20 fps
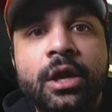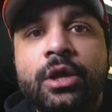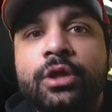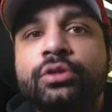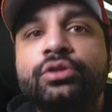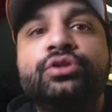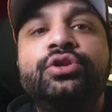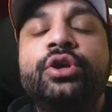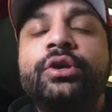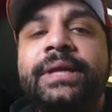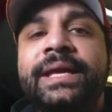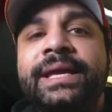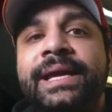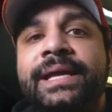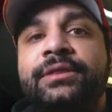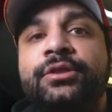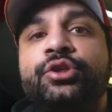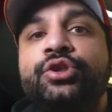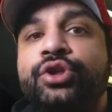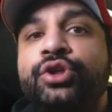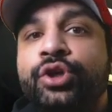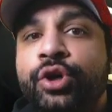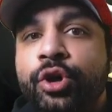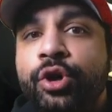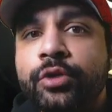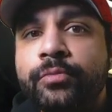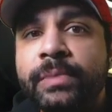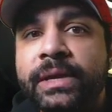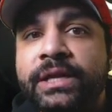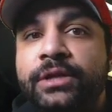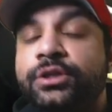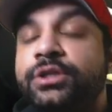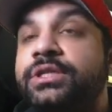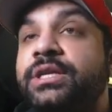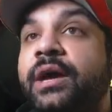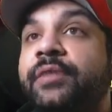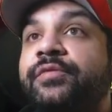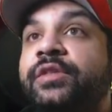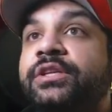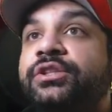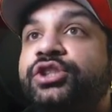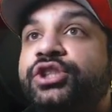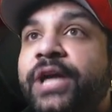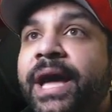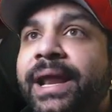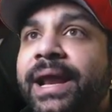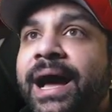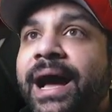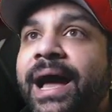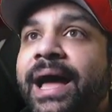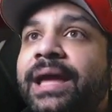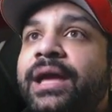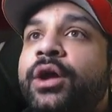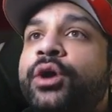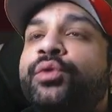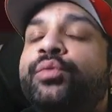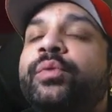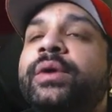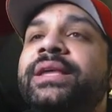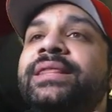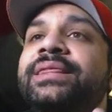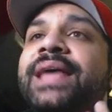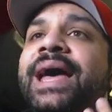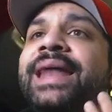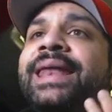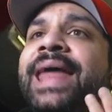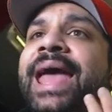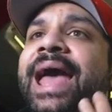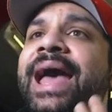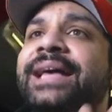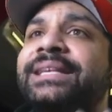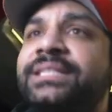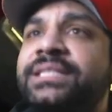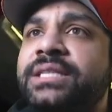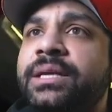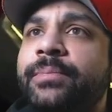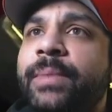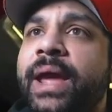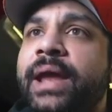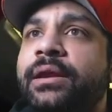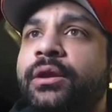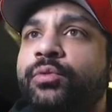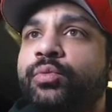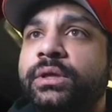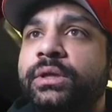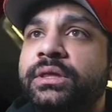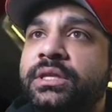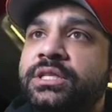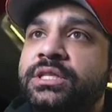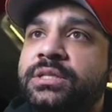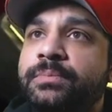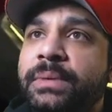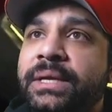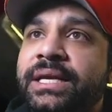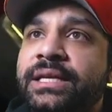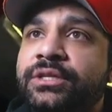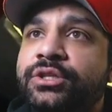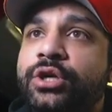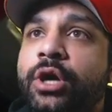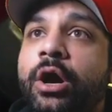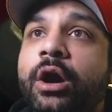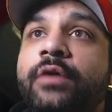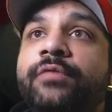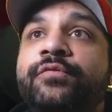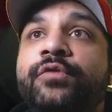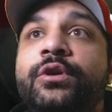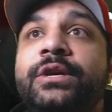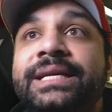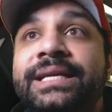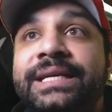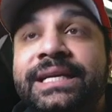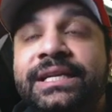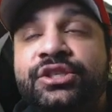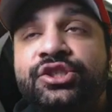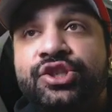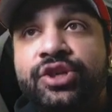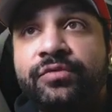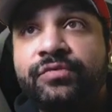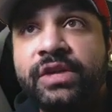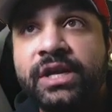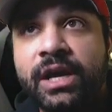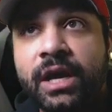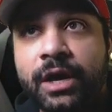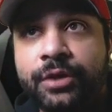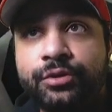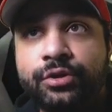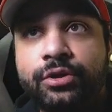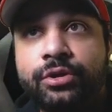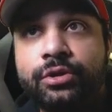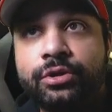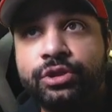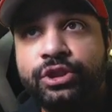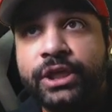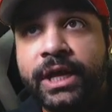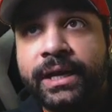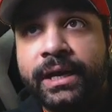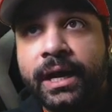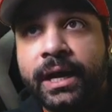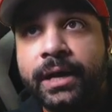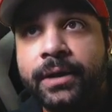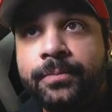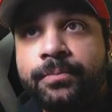Looking at the turn meters of the Jedi, we then estimated what the speeds are for each of the other Jedi.